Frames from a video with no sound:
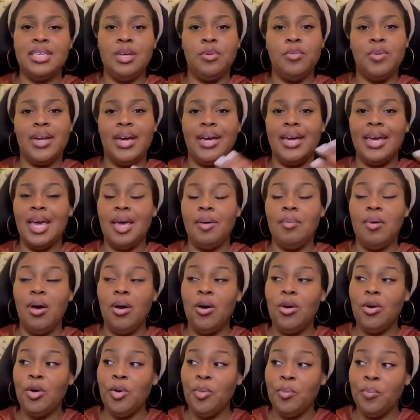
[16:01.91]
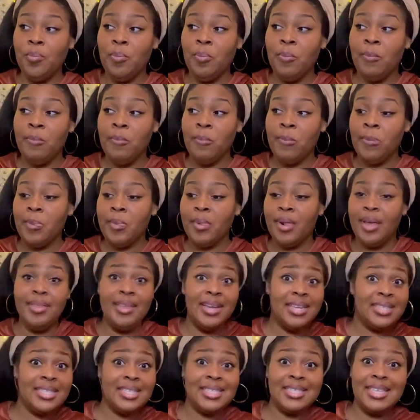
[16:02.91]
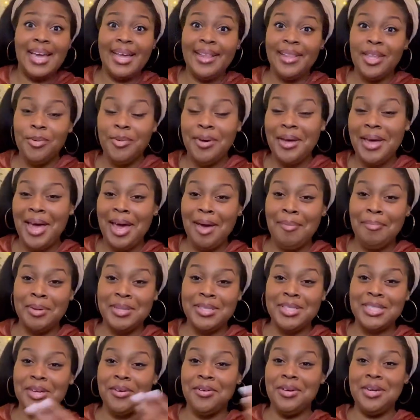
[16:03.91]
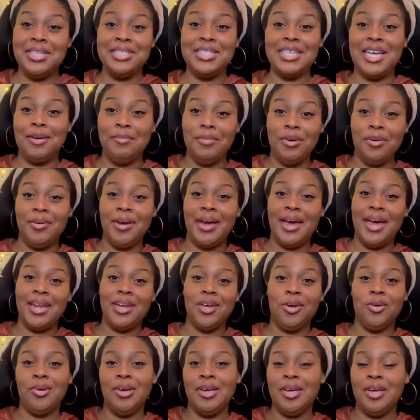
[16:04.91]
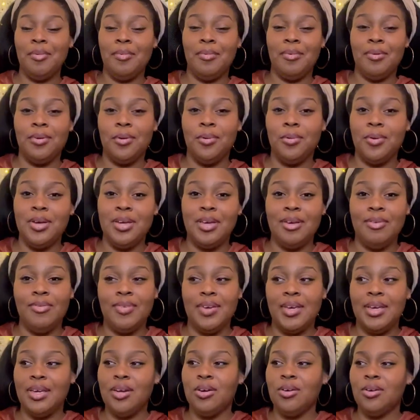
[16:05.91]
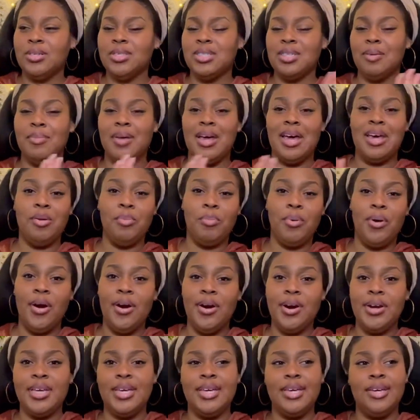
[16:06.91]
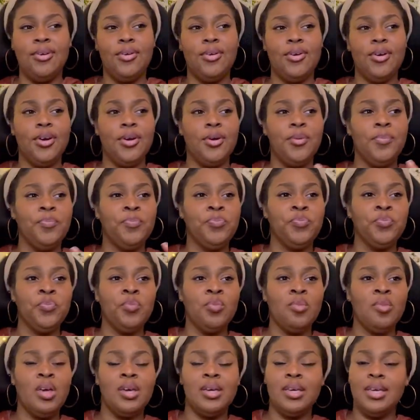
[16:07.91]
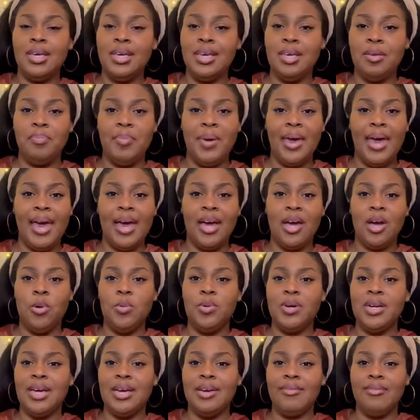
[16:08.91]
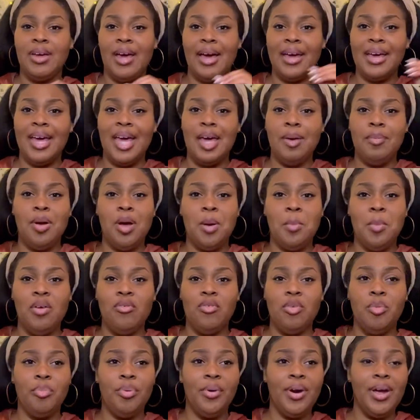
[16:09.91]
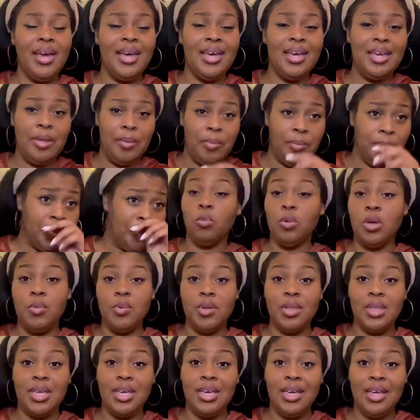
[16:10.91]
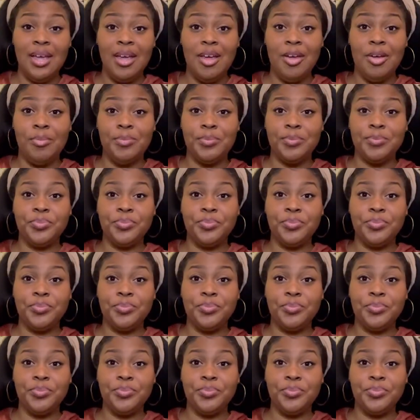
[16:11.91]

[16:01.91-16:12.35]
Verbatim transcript: And when I came home, and that's exactly what happened. So anytime we were at a Greek, a Greek event or some kind of party or kickback or when I, I came home over break, we would link up.